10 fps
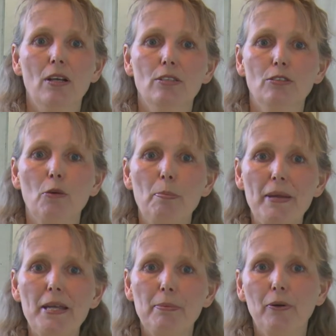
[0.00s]
So
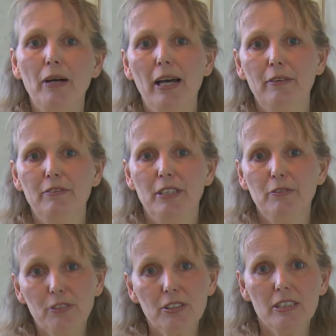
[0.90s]
people have
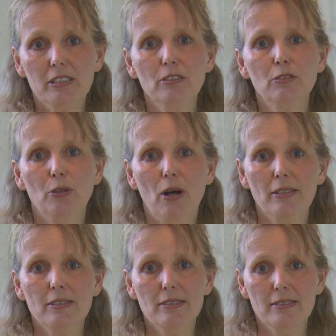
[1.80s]
difficulties to
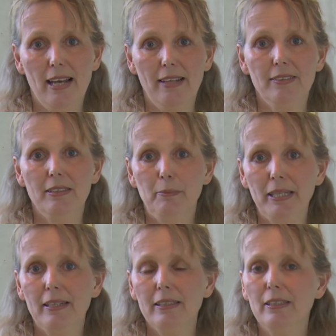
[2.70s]
understand the
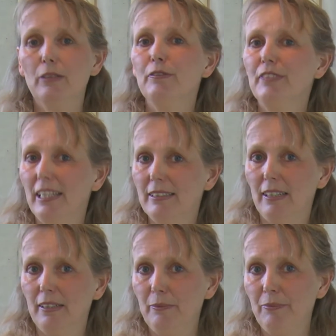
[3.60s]
big idea of
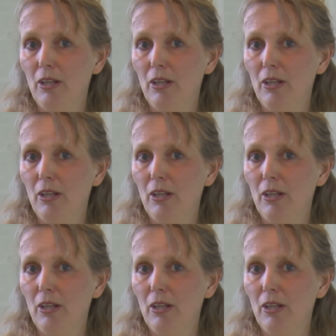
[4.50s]
data.